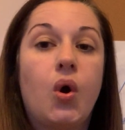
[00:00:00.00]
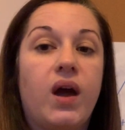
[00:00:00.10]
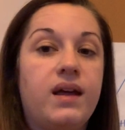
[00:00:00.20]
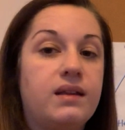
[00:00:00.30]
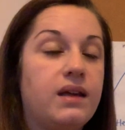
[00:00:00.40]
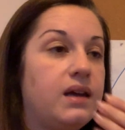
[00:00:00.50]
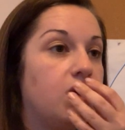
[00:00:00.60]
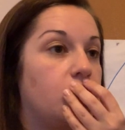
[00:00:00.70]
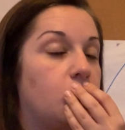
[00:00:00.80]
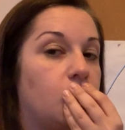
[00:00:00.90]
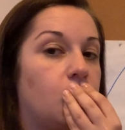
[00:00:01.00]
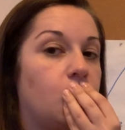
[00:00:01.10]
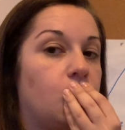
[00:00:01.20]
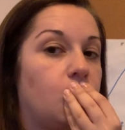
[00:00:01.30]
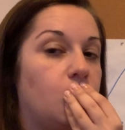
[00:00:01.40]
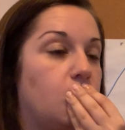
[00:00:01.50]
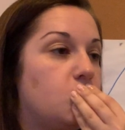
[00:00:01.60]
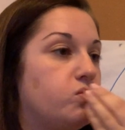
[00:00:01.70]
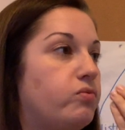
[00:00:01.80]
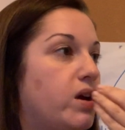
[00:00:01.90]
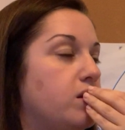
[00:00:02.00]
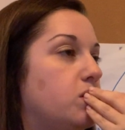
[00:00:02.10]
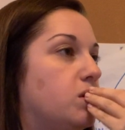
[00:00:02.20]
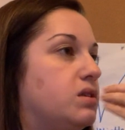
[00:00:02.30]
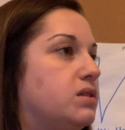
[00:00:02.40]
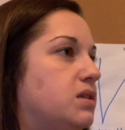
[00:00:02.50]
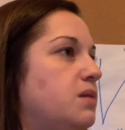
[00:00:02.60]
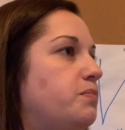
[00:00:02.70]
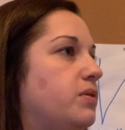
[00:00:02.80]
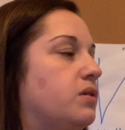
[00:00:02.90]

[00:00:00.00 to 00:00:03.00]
and it's right in the tip